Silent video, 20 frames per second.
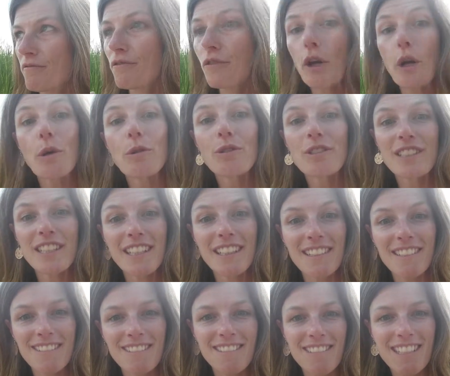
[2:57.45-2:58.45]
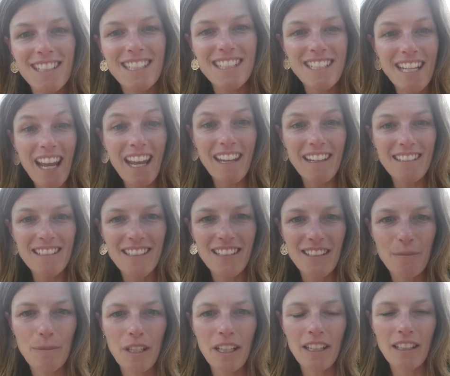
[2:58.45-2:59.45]
frozen state,
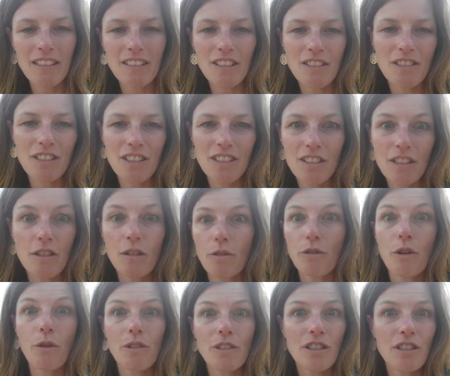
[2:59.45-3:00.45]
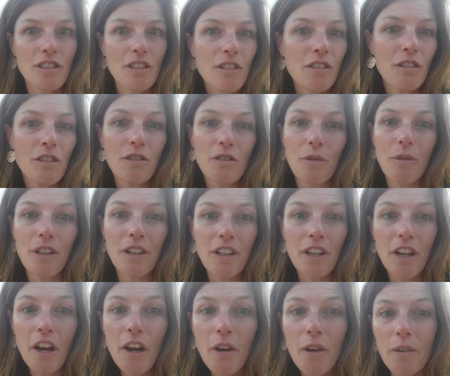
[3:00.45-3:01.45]
because you don't know what to do, you don't know where to
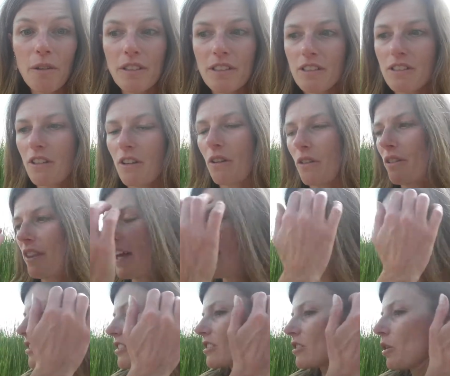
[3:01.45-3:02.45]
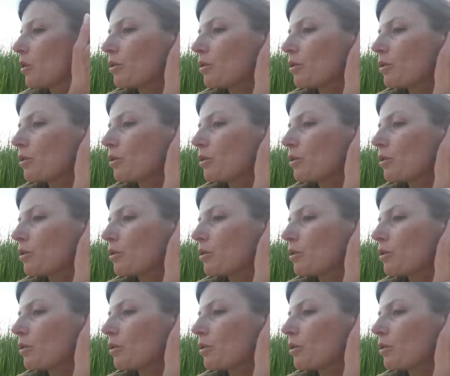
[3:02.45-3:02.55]
go, and so that just